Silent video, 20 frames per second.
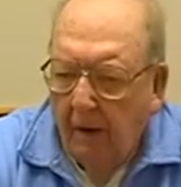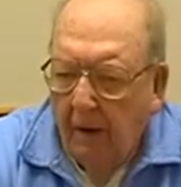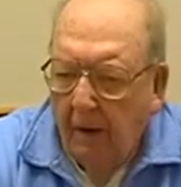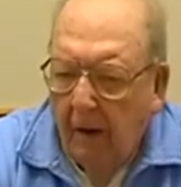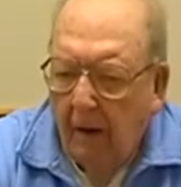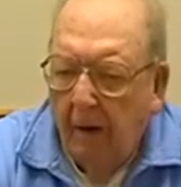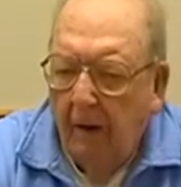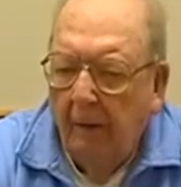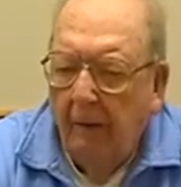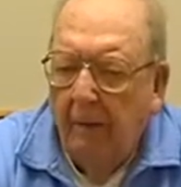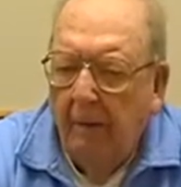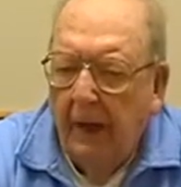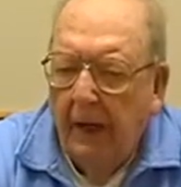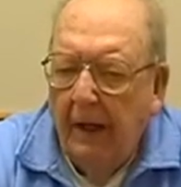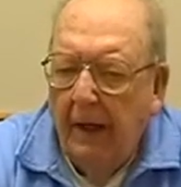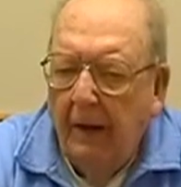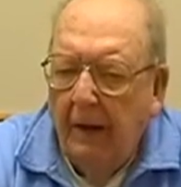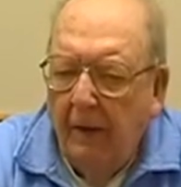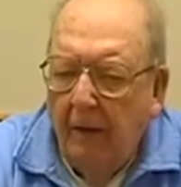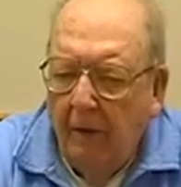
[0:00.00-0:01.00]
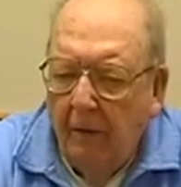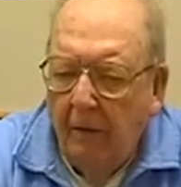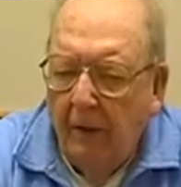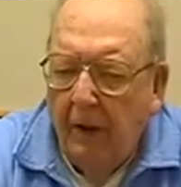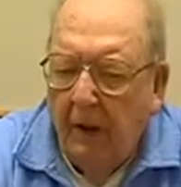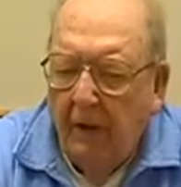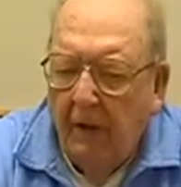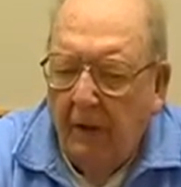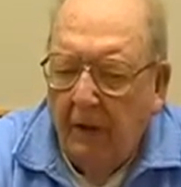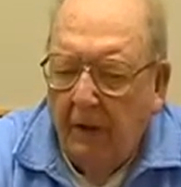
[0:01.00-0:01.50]
Our main
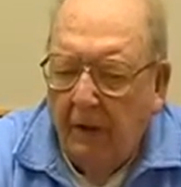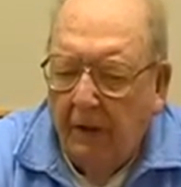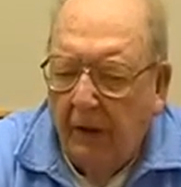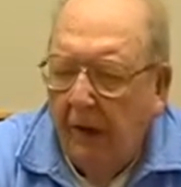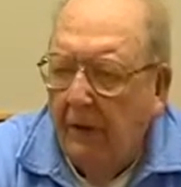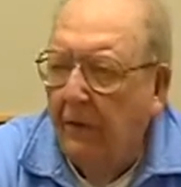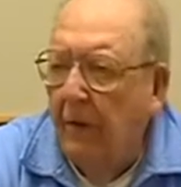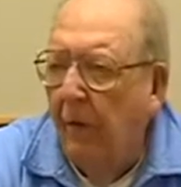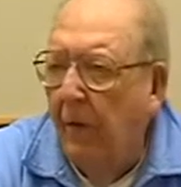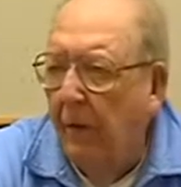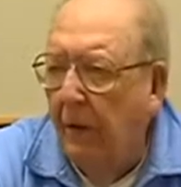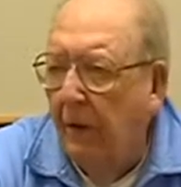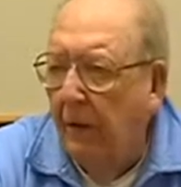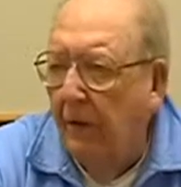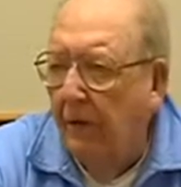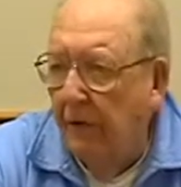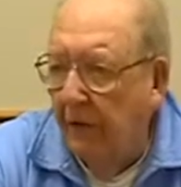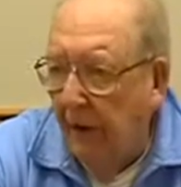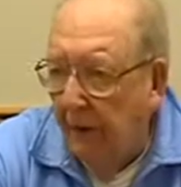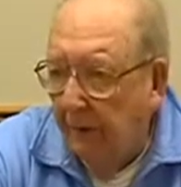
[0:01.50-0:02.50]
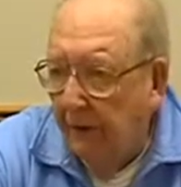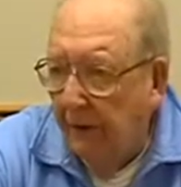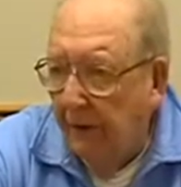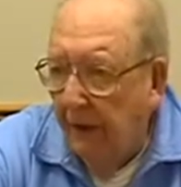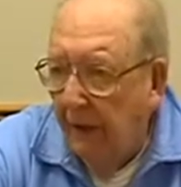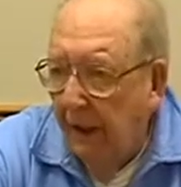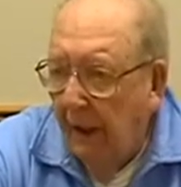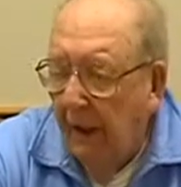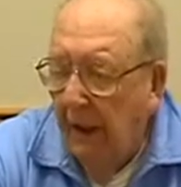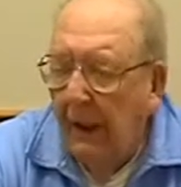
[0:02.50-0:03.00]
duty was escorting ships
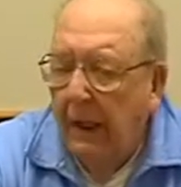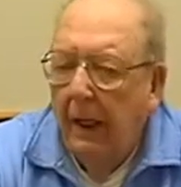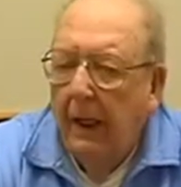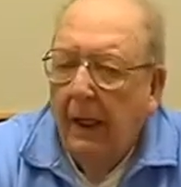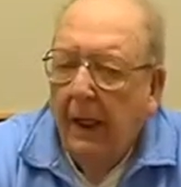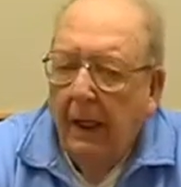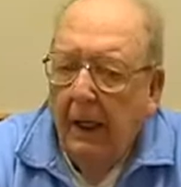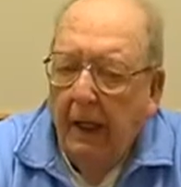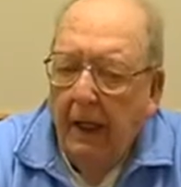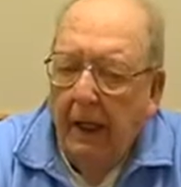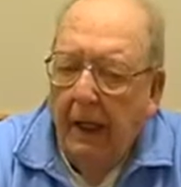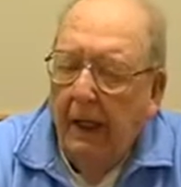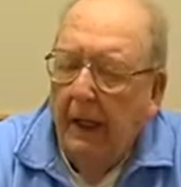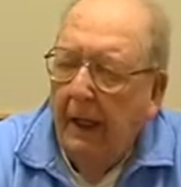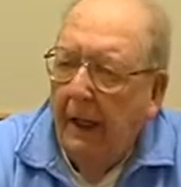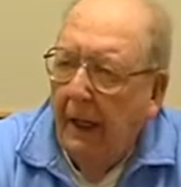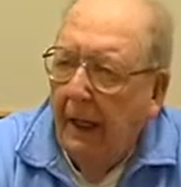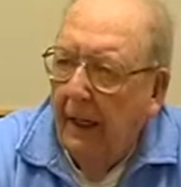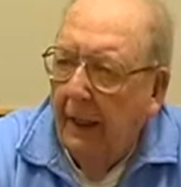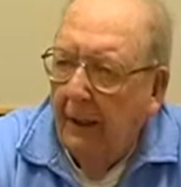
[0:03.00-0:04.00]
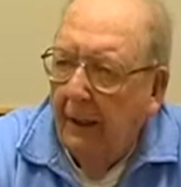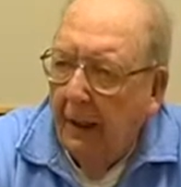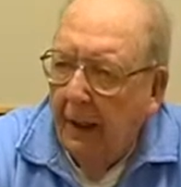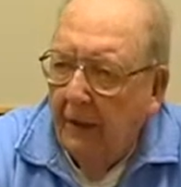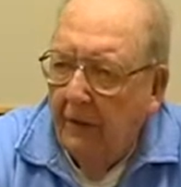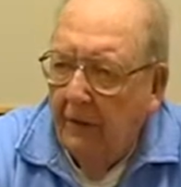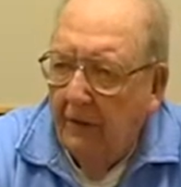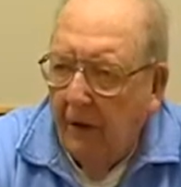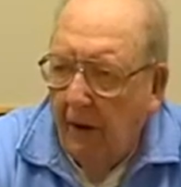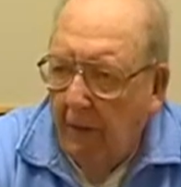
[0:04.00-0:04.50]
and
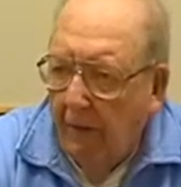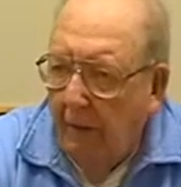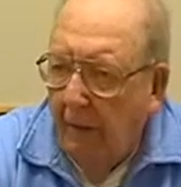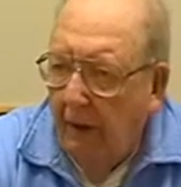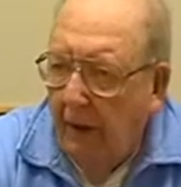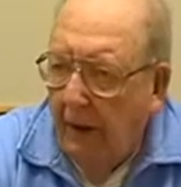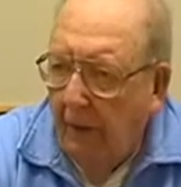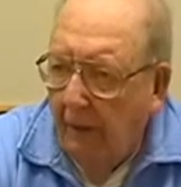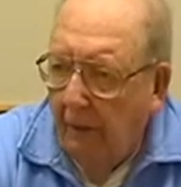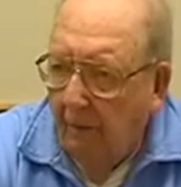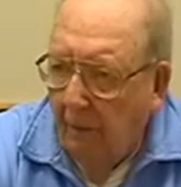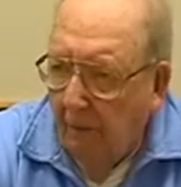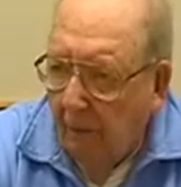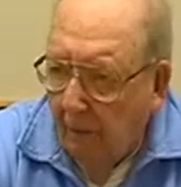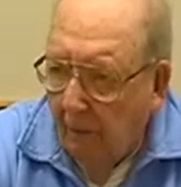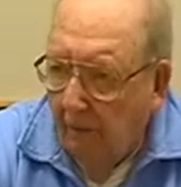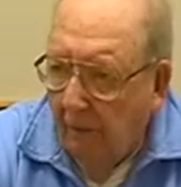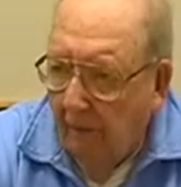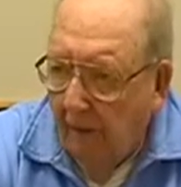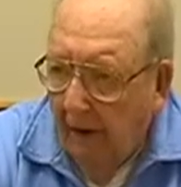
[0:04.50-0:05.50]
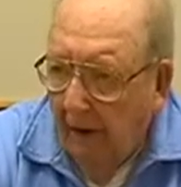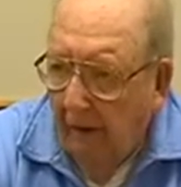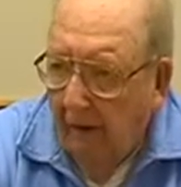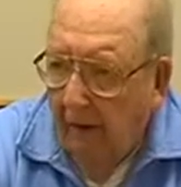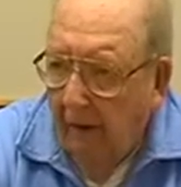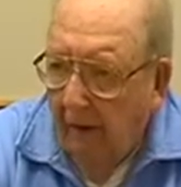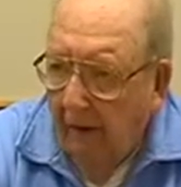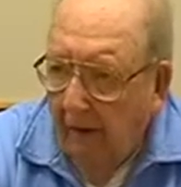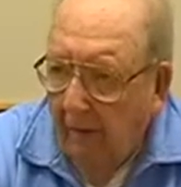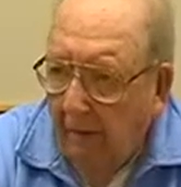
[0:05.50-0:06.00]
anti-submarine warfare,
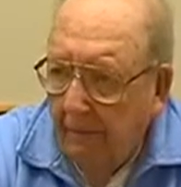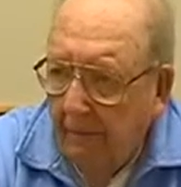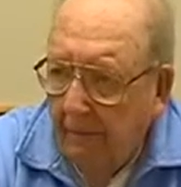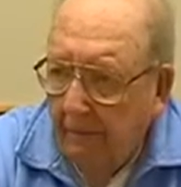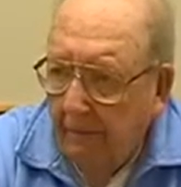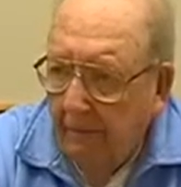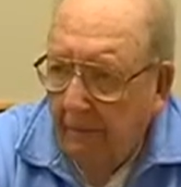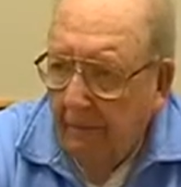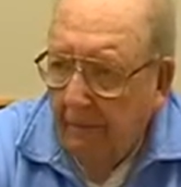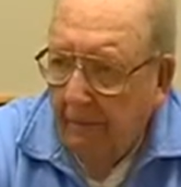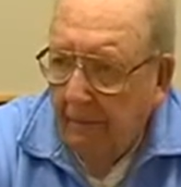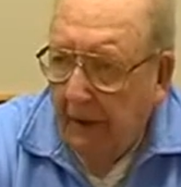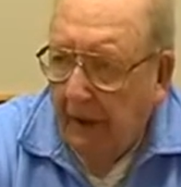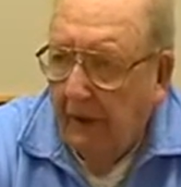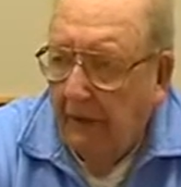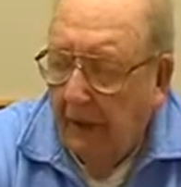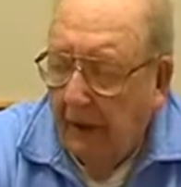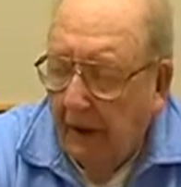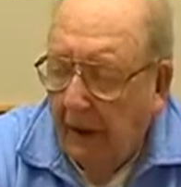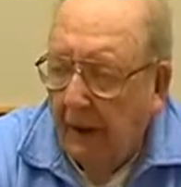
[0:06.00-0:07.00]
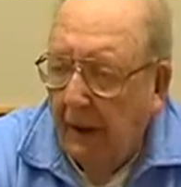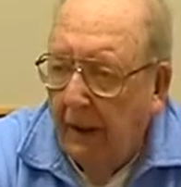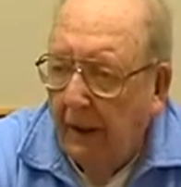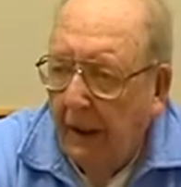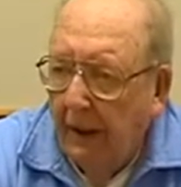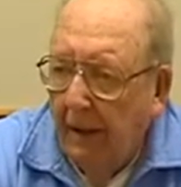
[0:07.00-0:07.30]
basically.